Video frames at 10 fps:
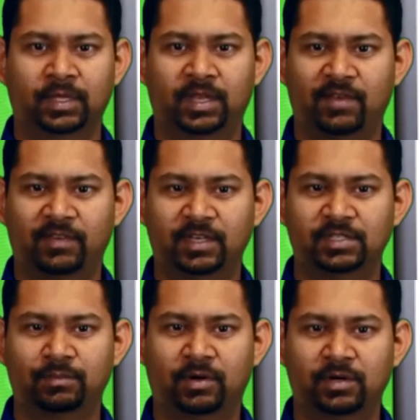
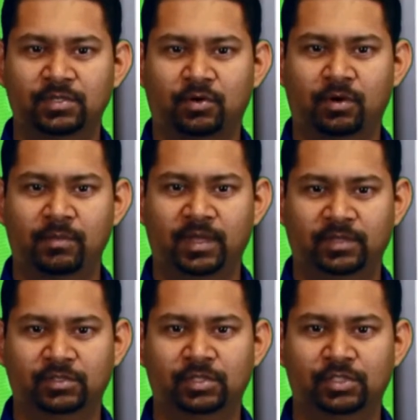Navigation bars or
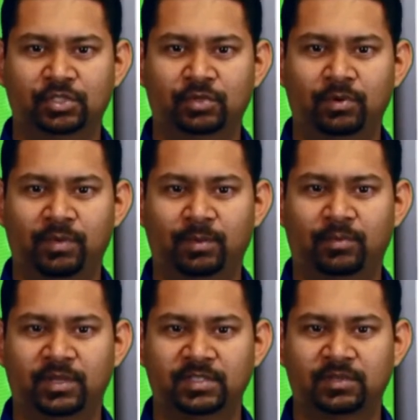menus should remain
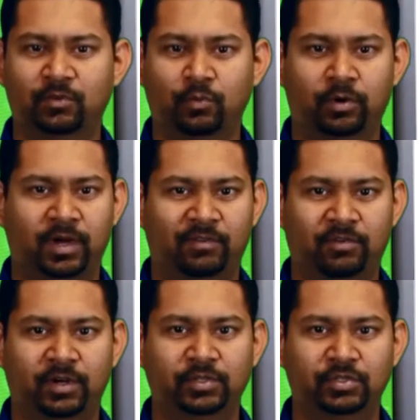present
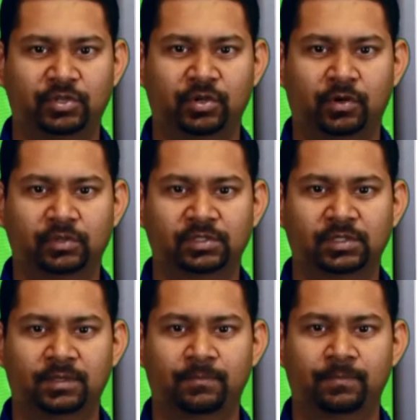wherever a user goes.
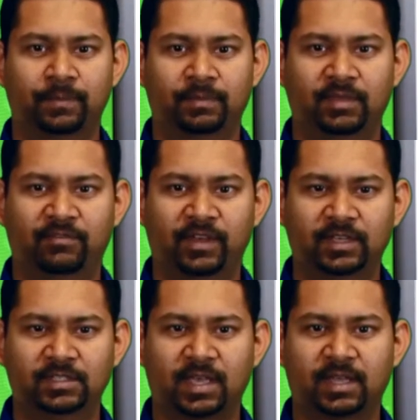
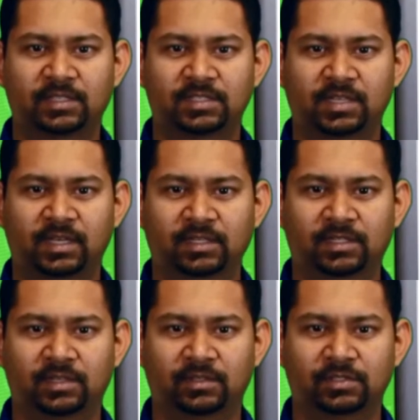Effects and design
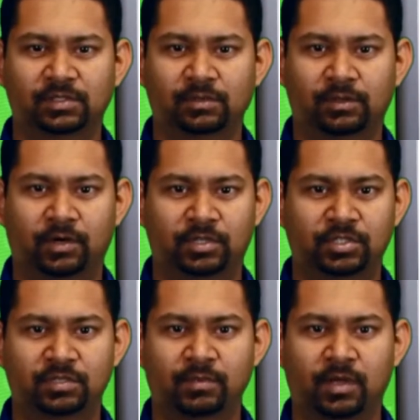details, large or
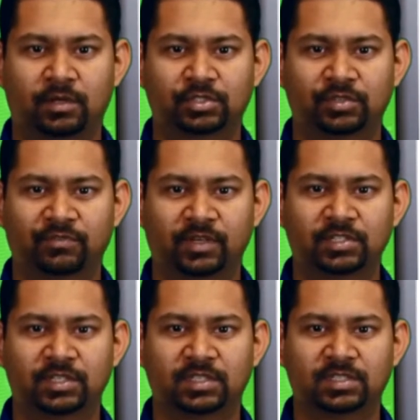small, should
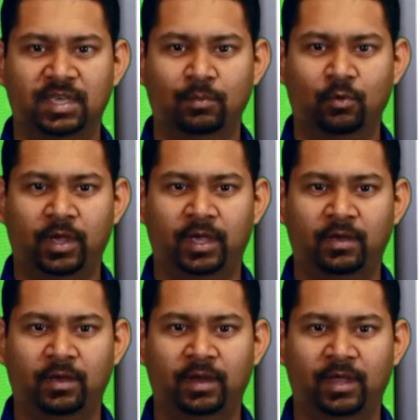function the same way
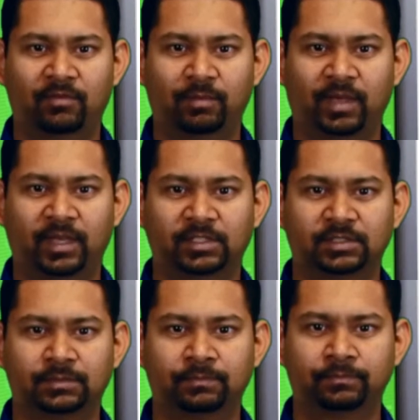on every page.
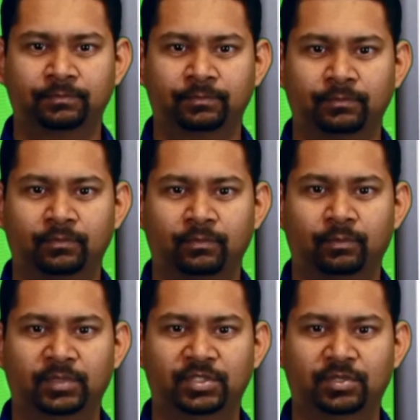
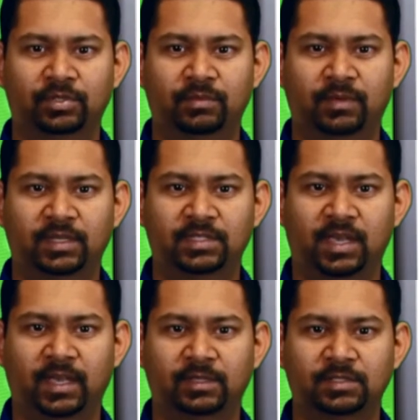Be sure to
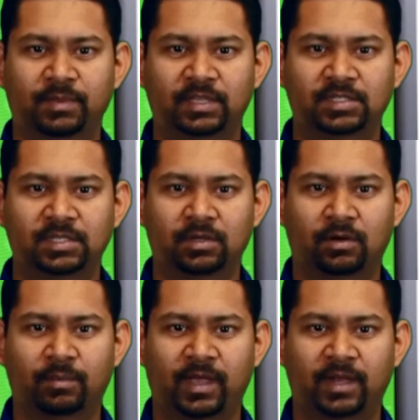maintain spacing
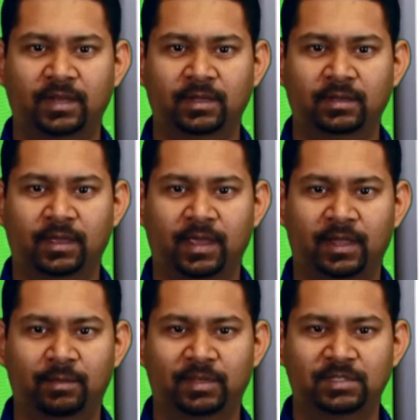or padding
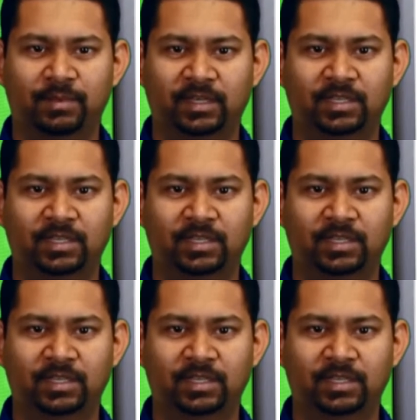elements by